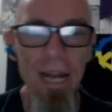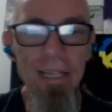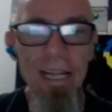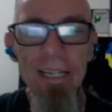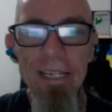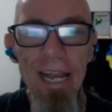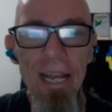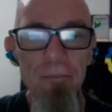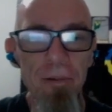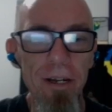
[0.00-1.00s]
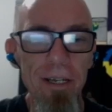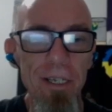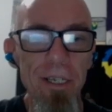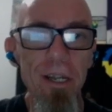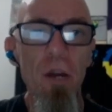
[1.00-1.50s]
And then 10
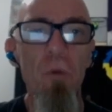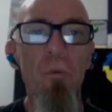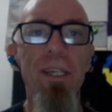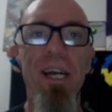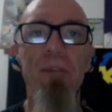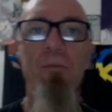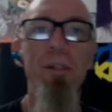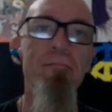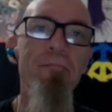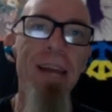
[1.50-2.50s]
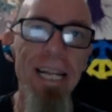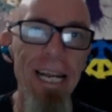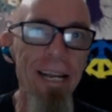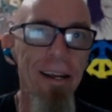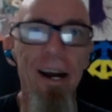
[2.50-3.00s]
plus, we said was
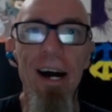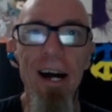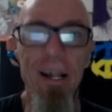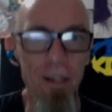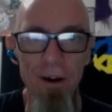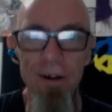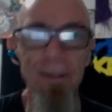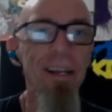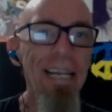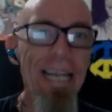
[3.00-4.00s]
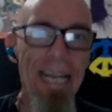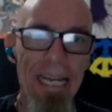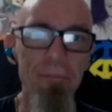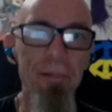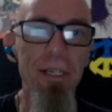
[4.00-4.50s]
many, a lot,
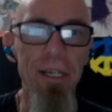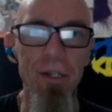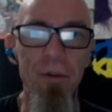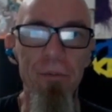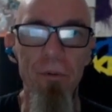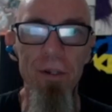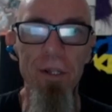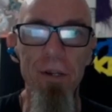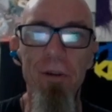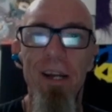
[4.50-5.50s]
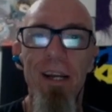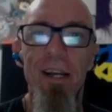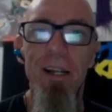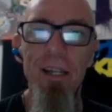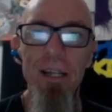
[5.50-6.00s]
heaps, and so forth. So
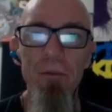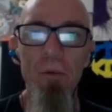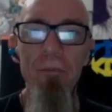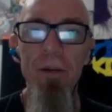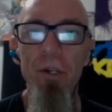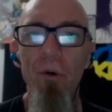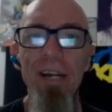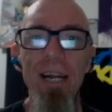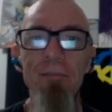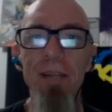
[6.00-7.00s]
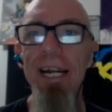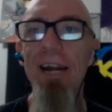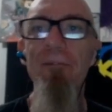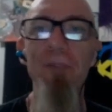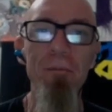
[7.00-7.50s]
when we're talking of like
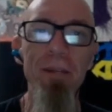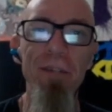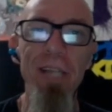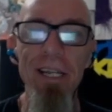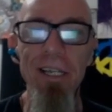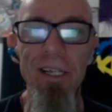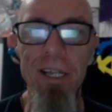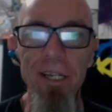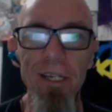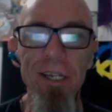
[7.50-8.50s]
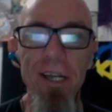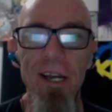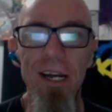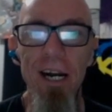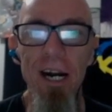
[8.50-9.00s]
affirmative sentences,
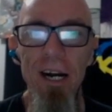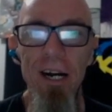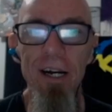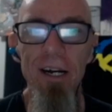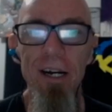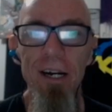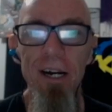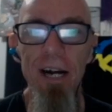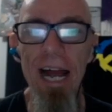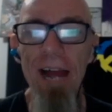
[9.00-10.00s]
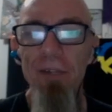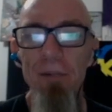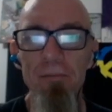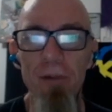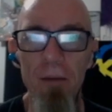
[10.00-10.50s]
I have
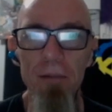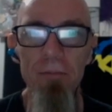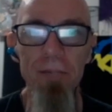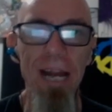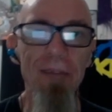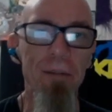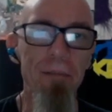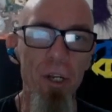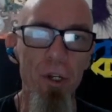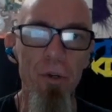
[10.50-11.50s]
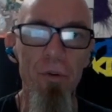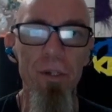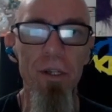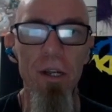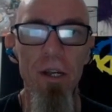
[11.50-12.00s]
some problems, I have some
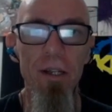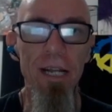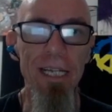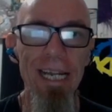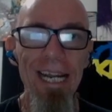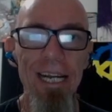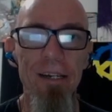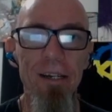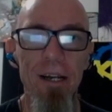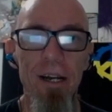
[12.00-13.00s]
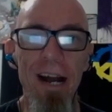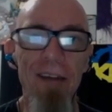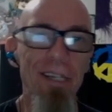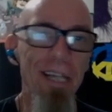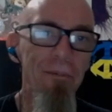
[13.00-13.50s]
issues, that's here. I
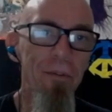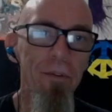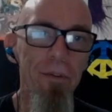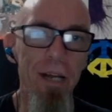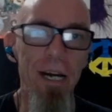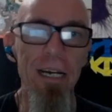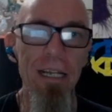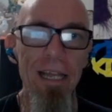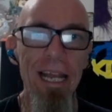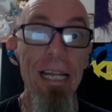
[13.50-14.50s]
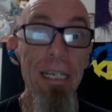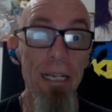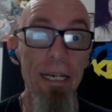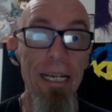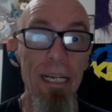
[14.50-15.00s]
have several things
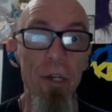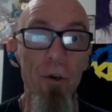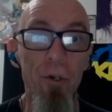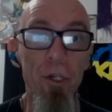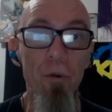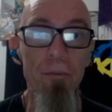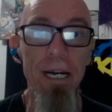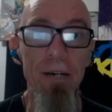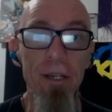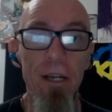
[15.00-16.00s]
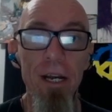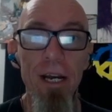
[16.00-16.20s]
that I need to talk to you about.